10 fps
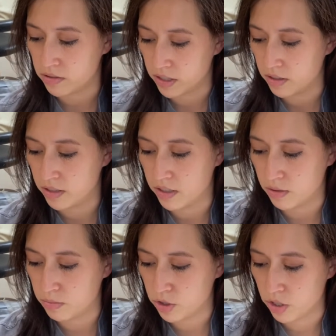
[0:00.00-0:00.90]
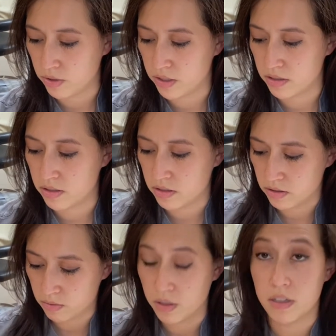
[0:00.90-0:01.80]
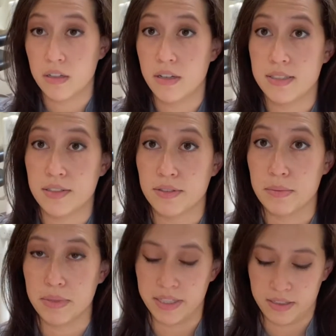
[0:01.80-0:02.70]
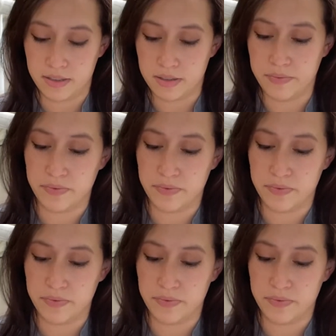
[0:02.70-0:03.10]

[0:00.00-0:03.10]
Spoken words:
here to help show us what a dental implant is.